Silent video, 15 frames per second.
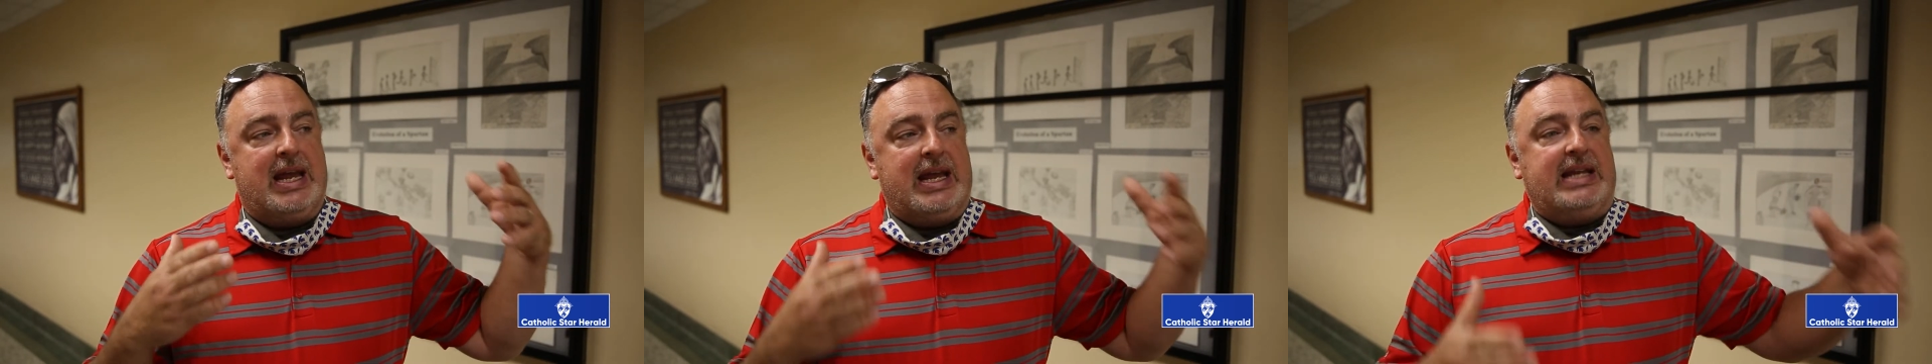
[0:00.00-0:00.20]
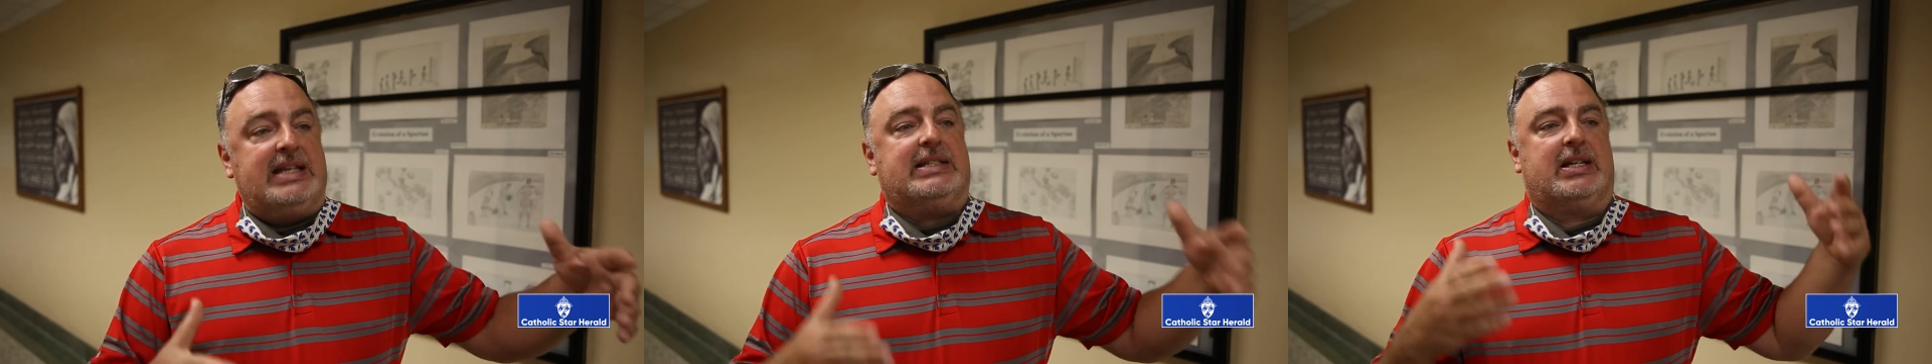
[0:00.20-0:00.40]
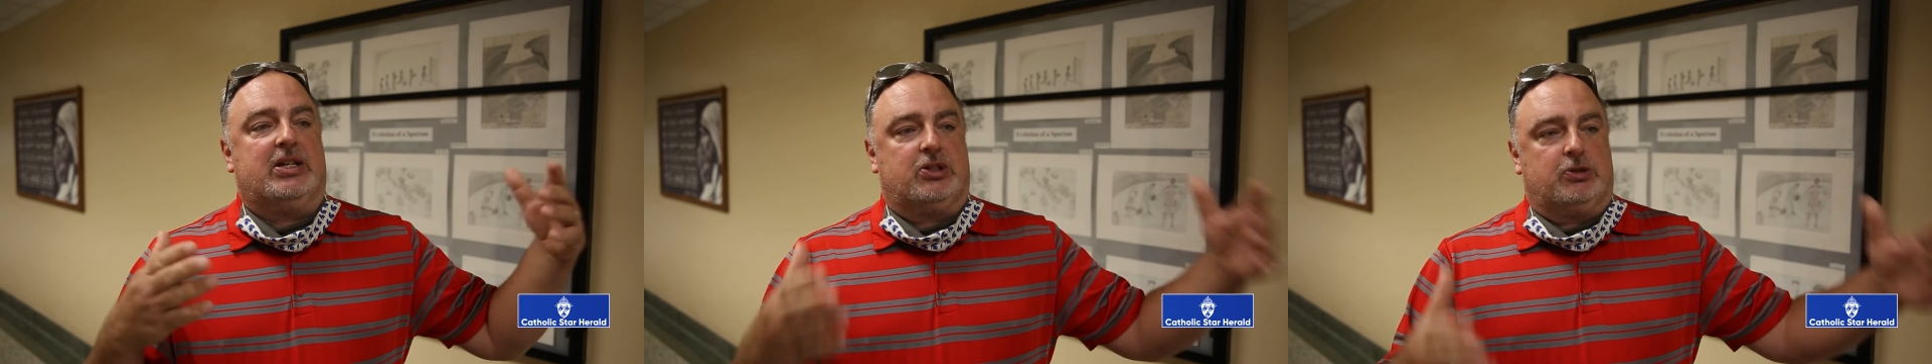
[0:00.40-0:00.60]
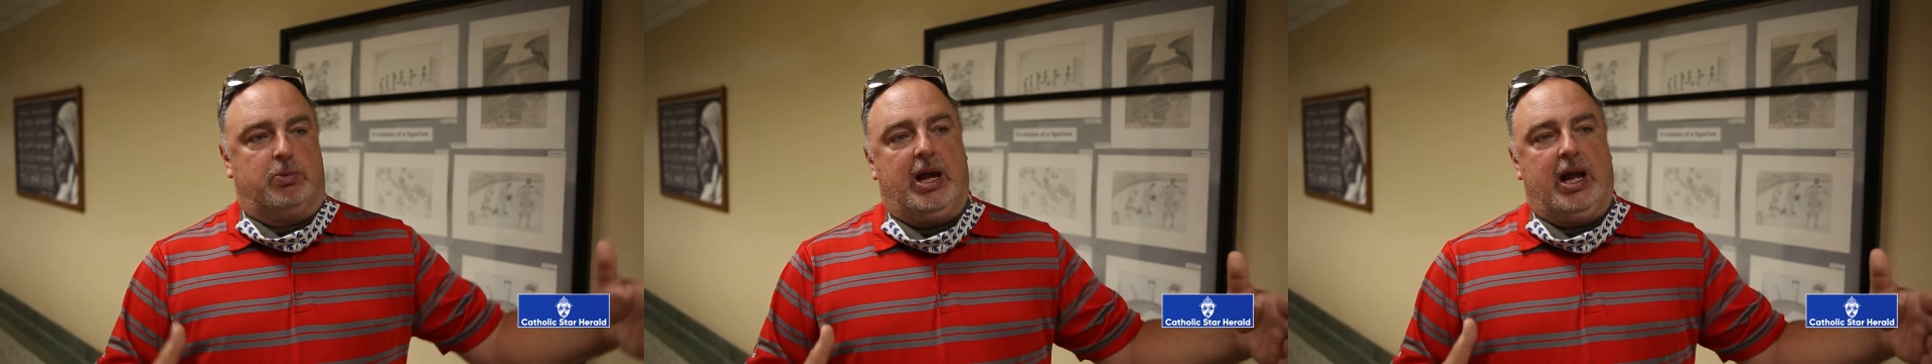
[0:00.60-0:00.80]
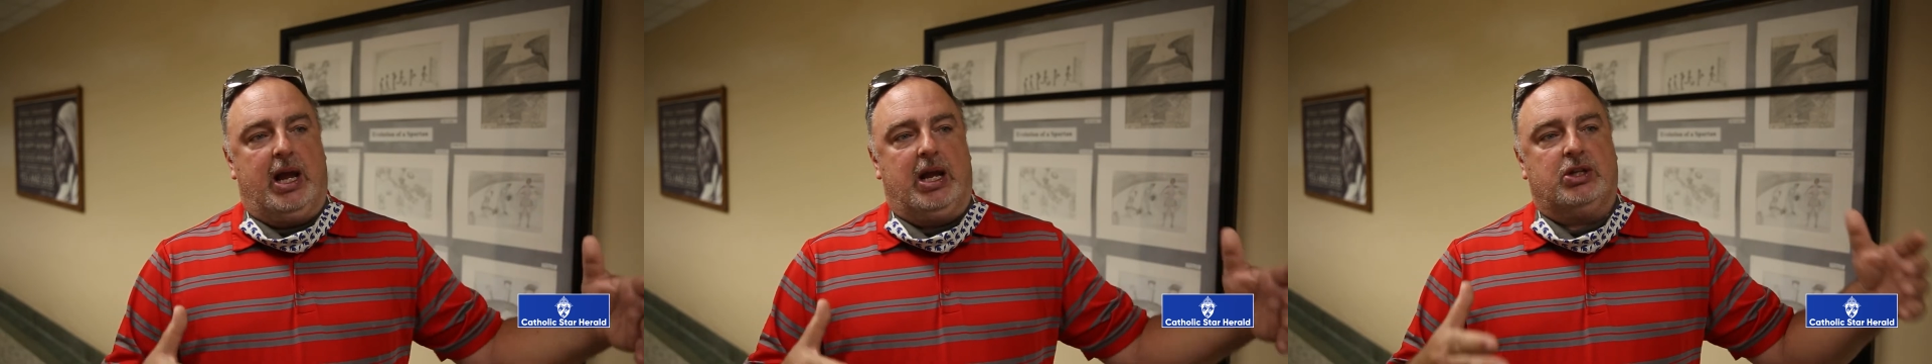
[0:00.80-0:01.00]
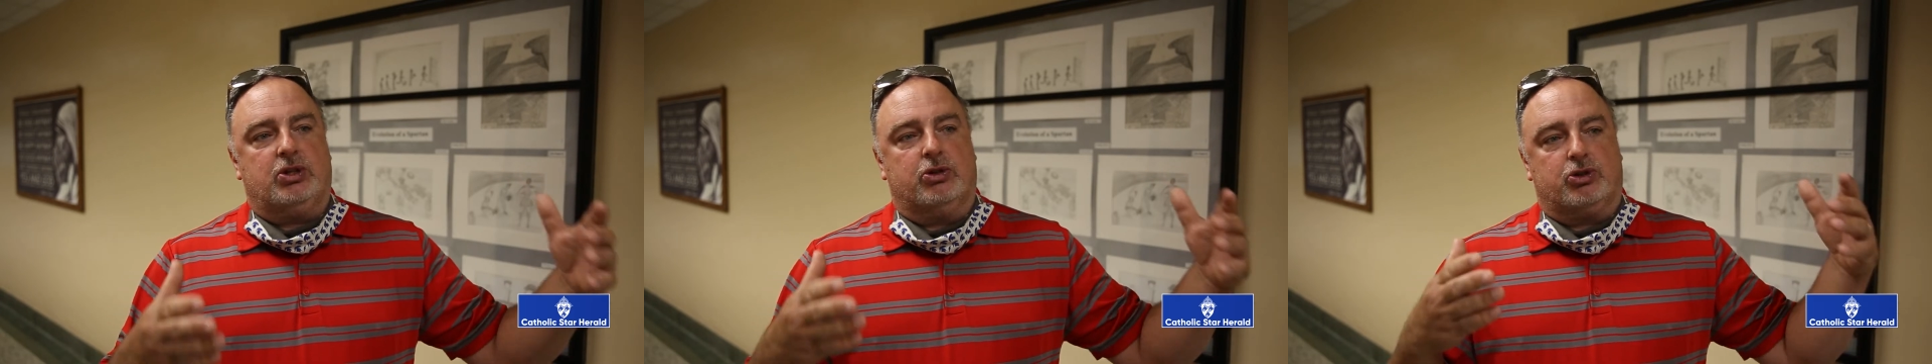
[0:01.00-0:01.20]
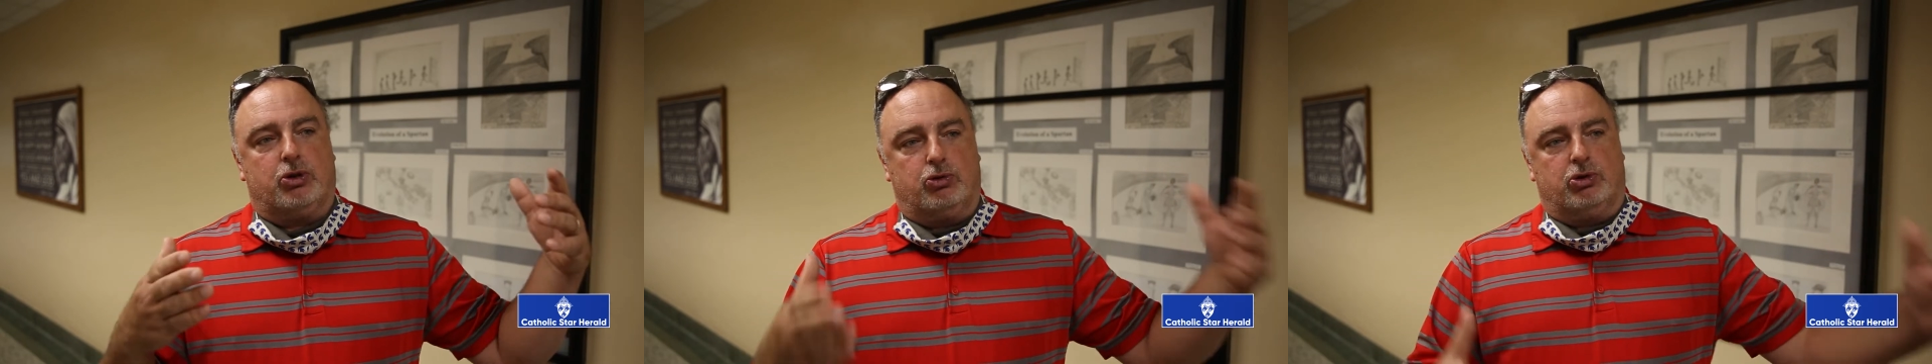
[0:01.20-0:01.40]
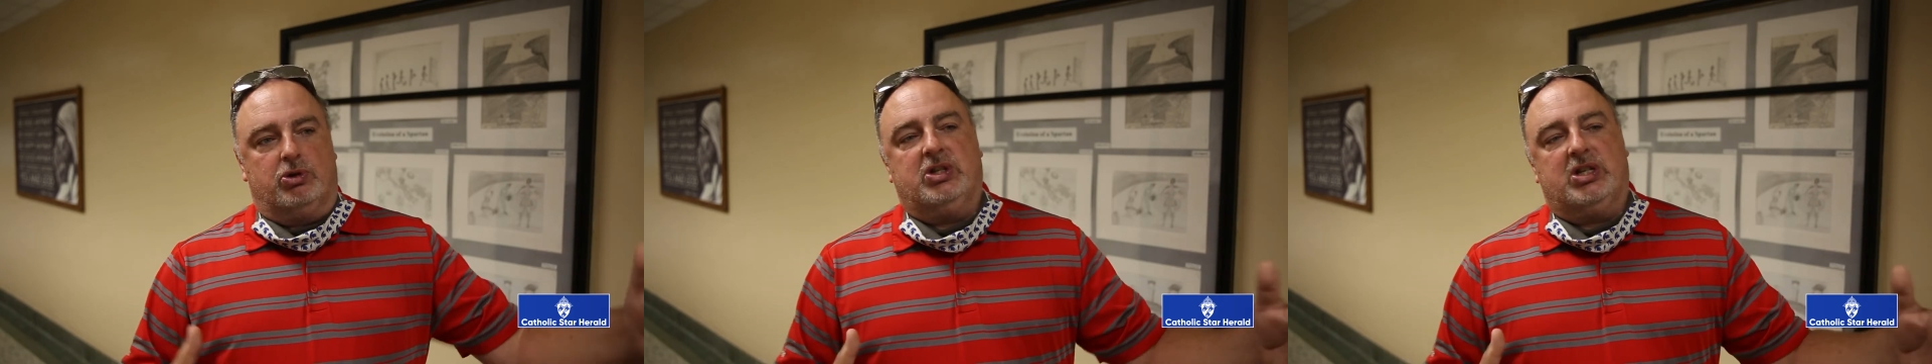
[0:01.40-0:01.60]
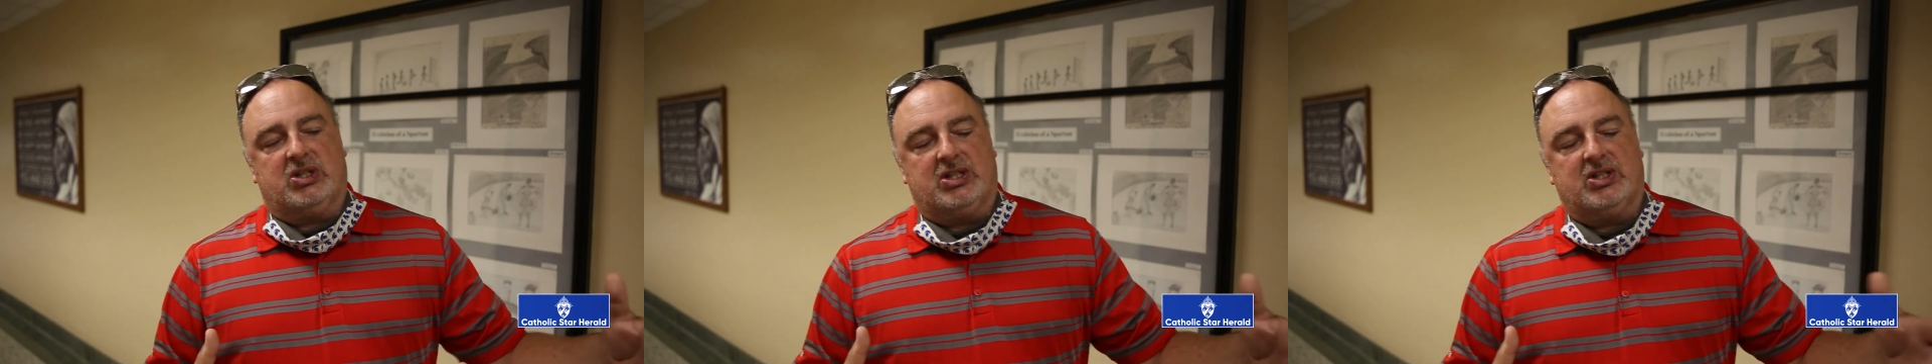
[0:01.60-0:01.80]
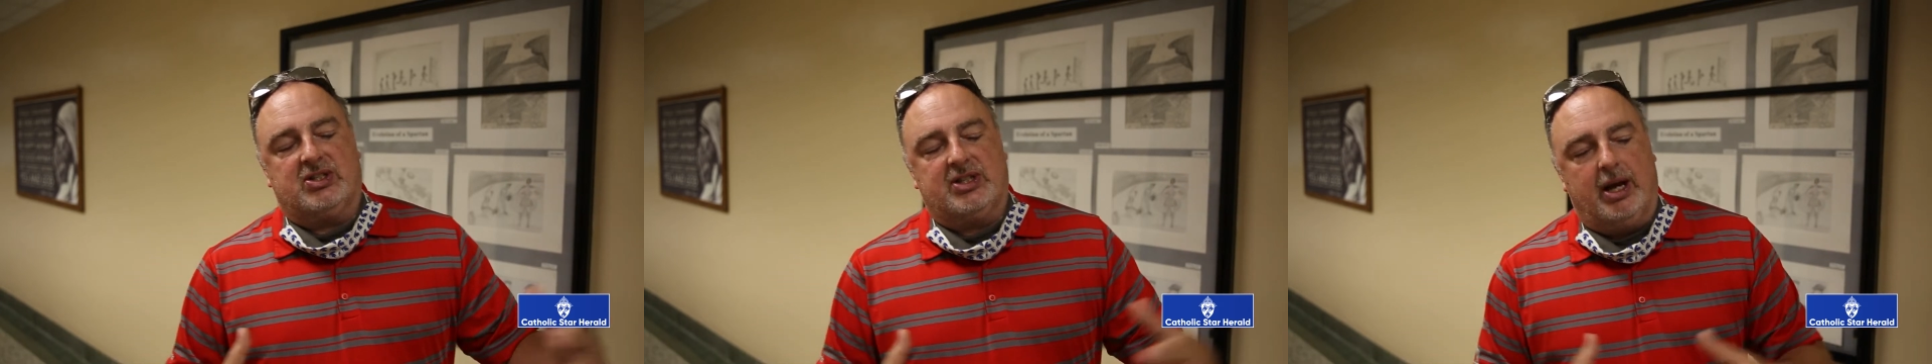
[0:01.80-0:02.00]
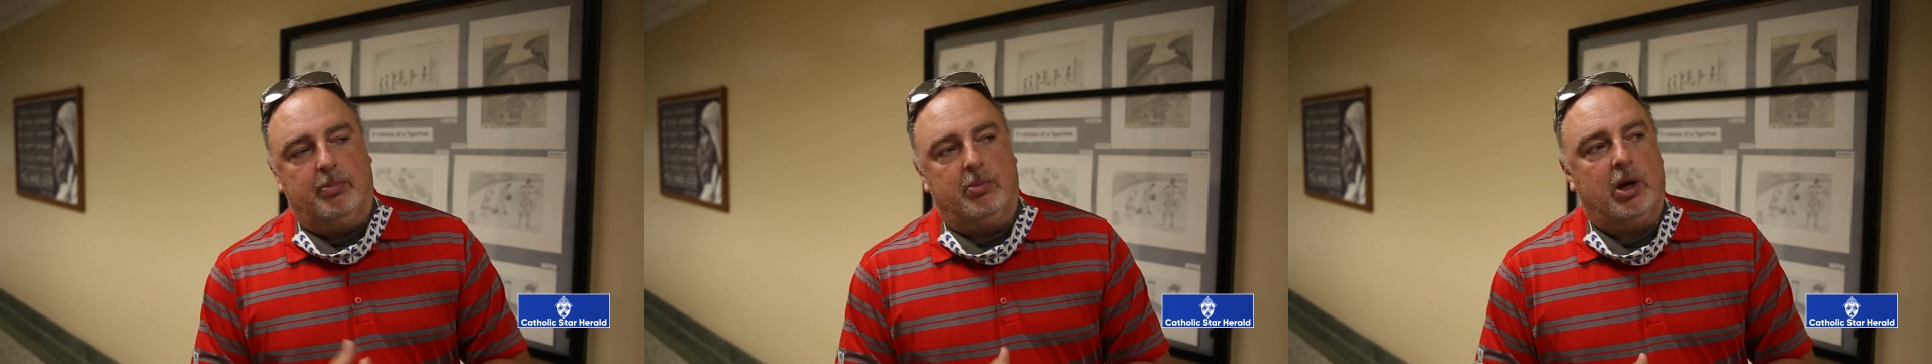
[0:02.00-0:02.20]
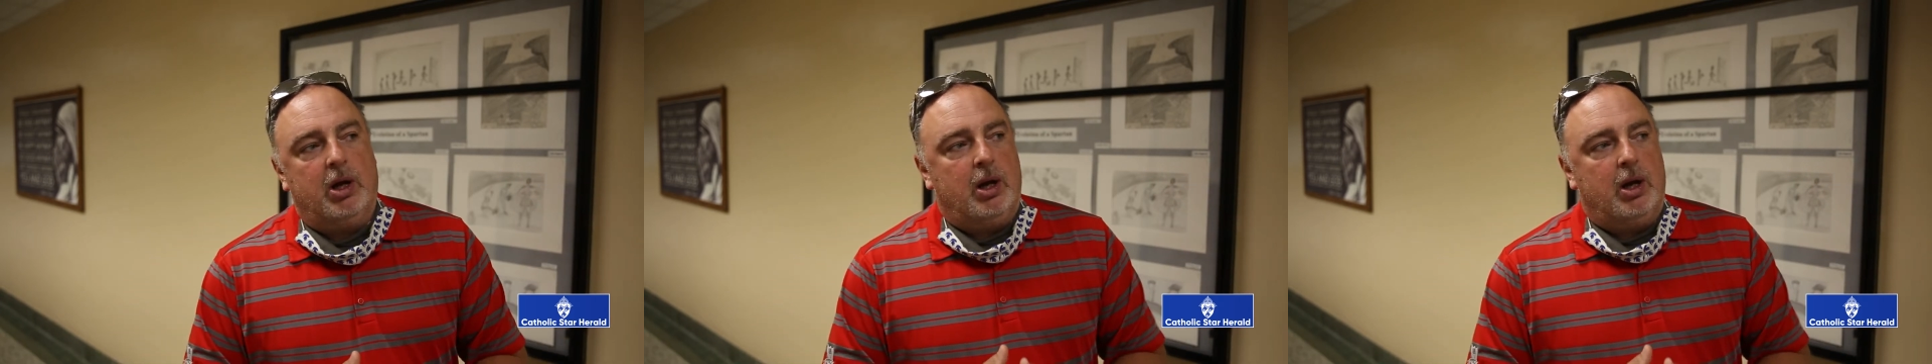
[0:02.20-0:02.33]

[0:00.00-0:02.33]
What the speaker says: easiest way to socially distance them.